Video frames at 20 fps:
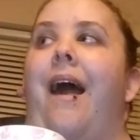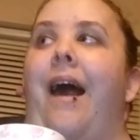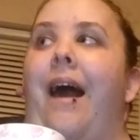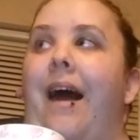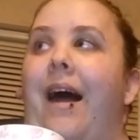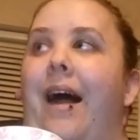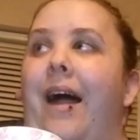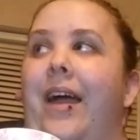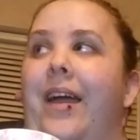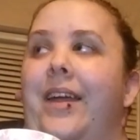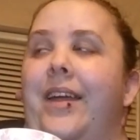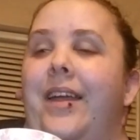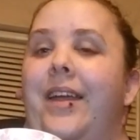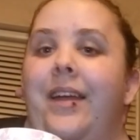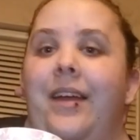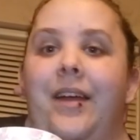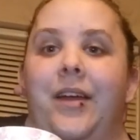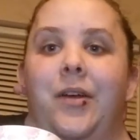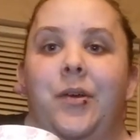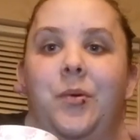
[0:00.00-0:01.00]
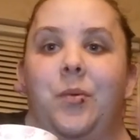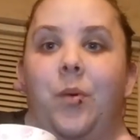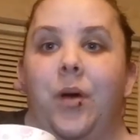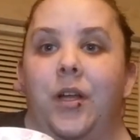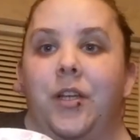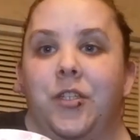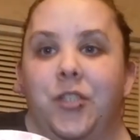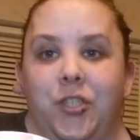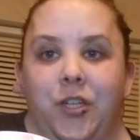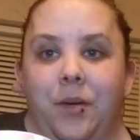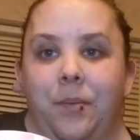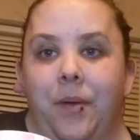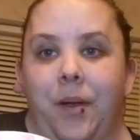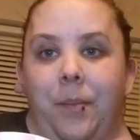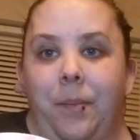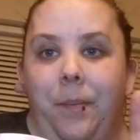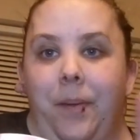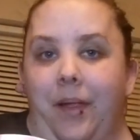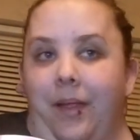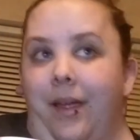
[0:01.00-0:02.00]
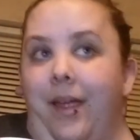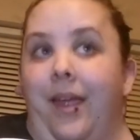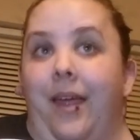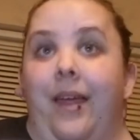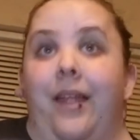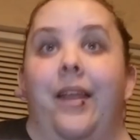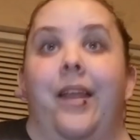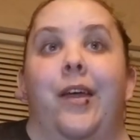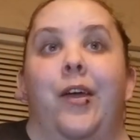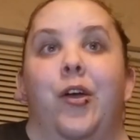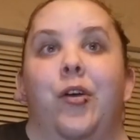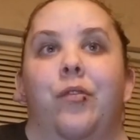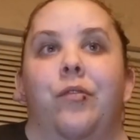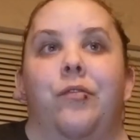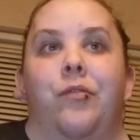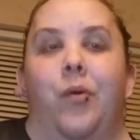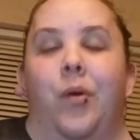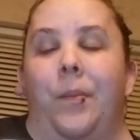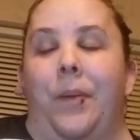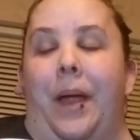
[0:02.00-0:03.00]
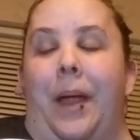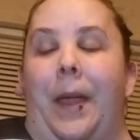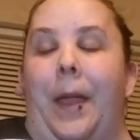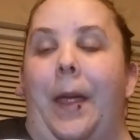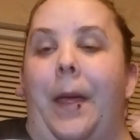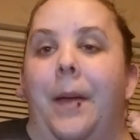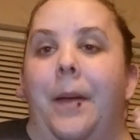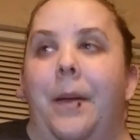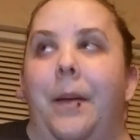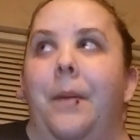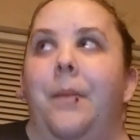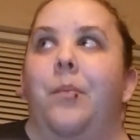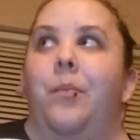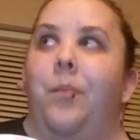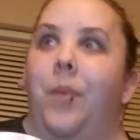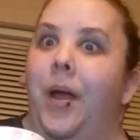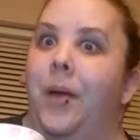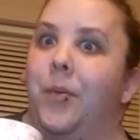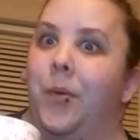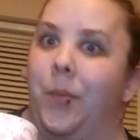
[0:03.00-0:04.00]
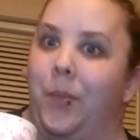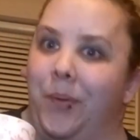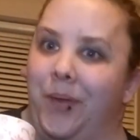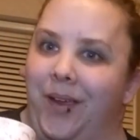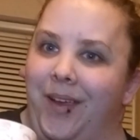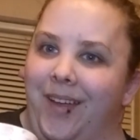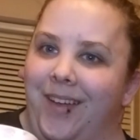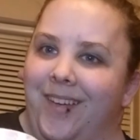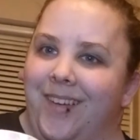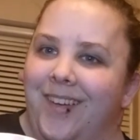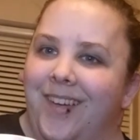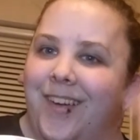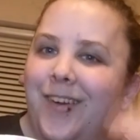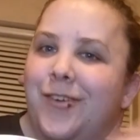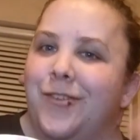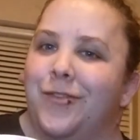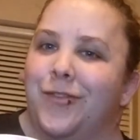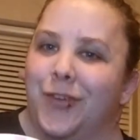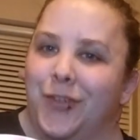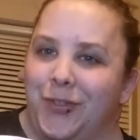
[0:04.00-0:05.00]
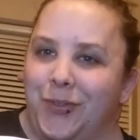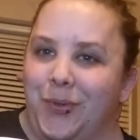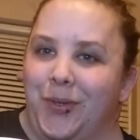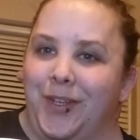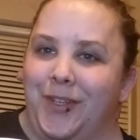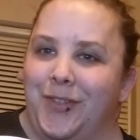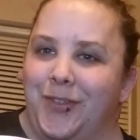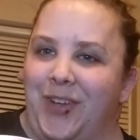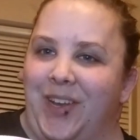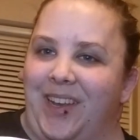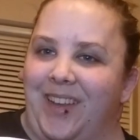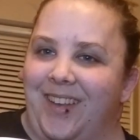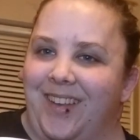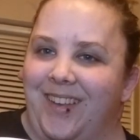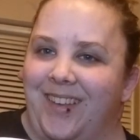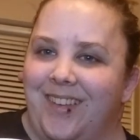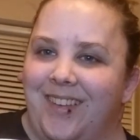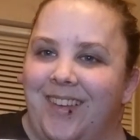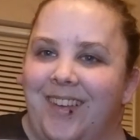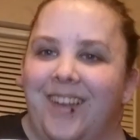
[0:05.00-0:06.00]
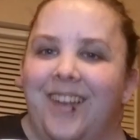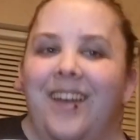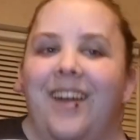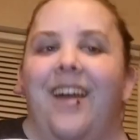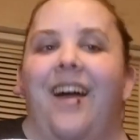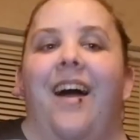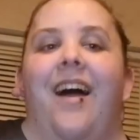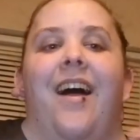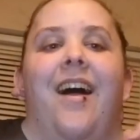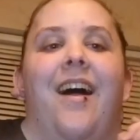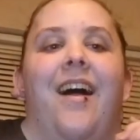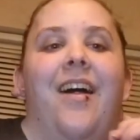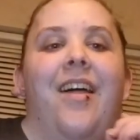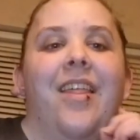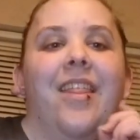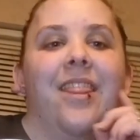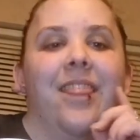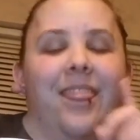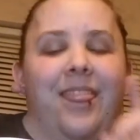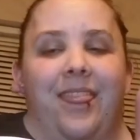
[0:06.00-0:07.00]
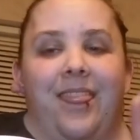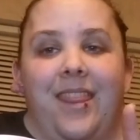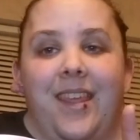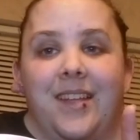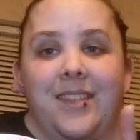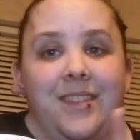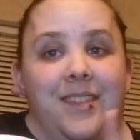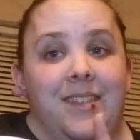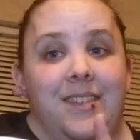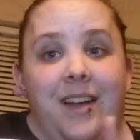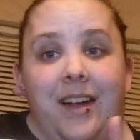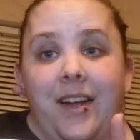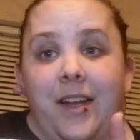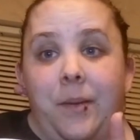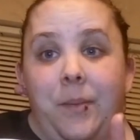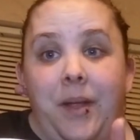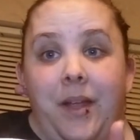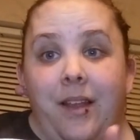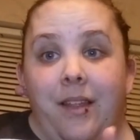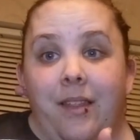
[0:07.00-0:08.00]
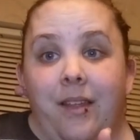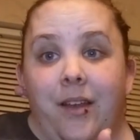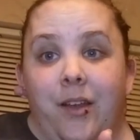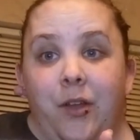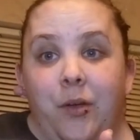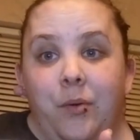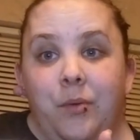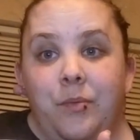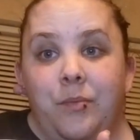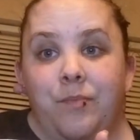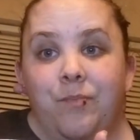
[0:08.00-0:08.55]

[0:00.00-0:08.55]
I want to share my plan for my Bible plan for 2020. This is not going to be anything new.